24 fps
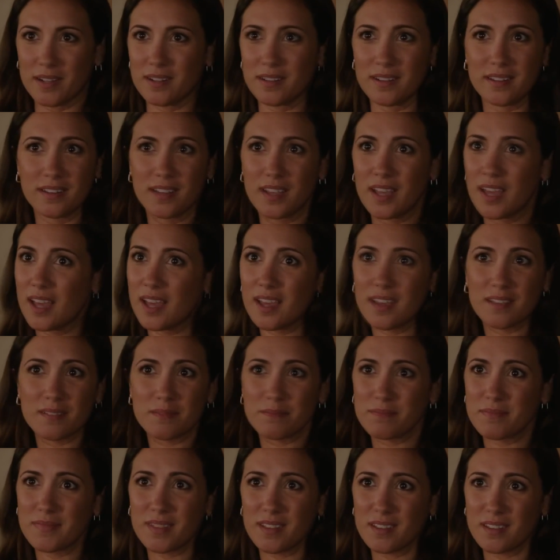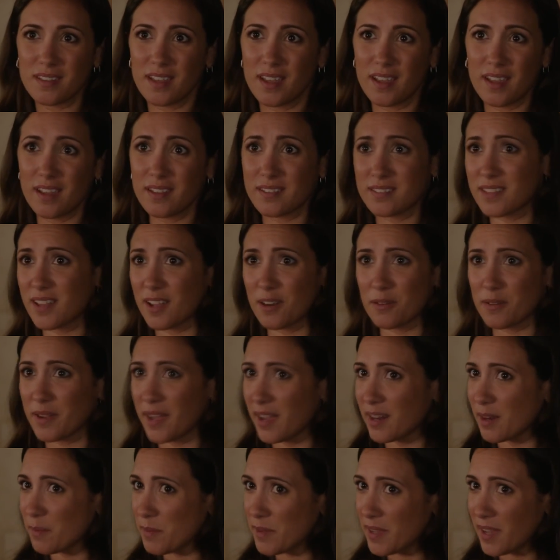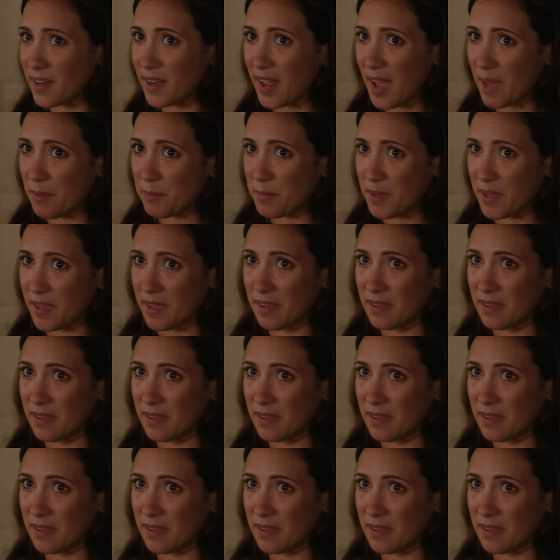but it's not okay to be unhappy.